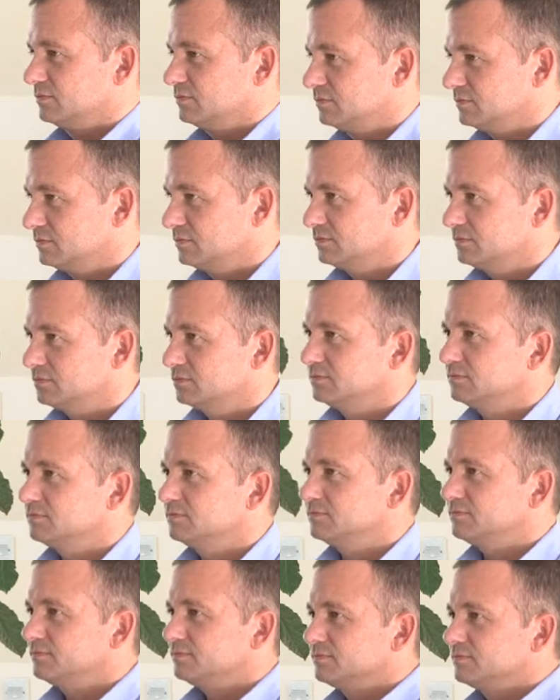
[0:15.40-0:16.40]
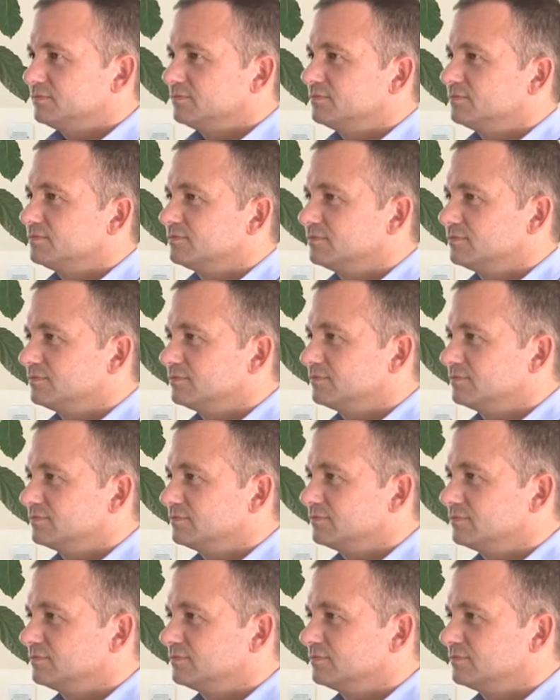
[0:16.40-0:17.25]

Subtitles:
Nobody speaks.